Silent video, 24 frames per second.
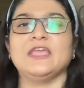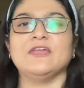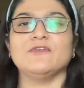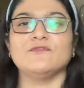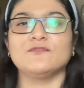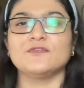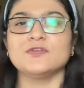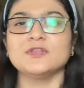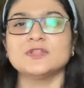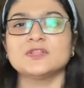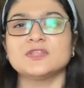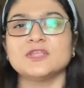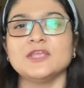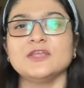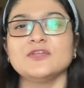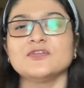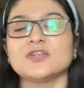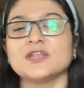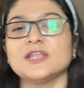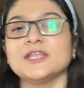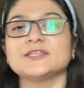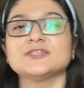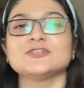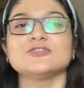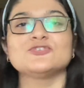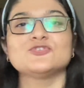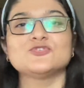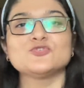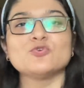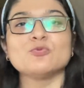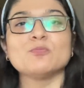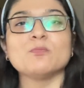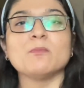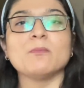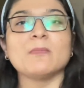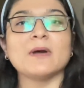everything related
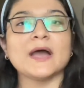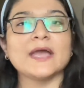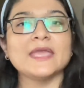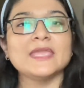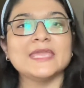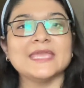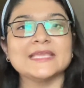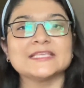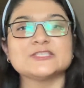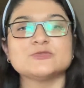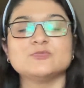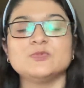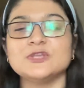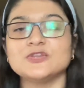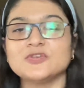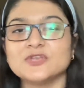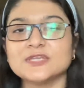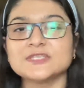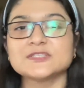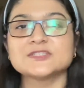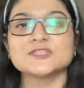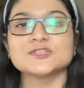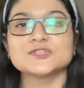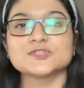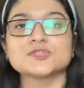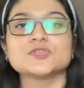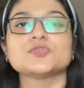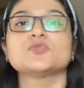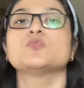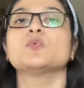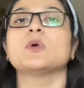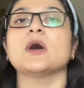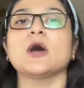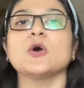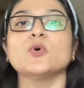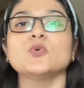to my experiences
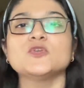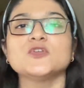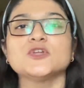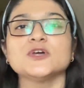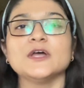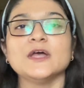throughout,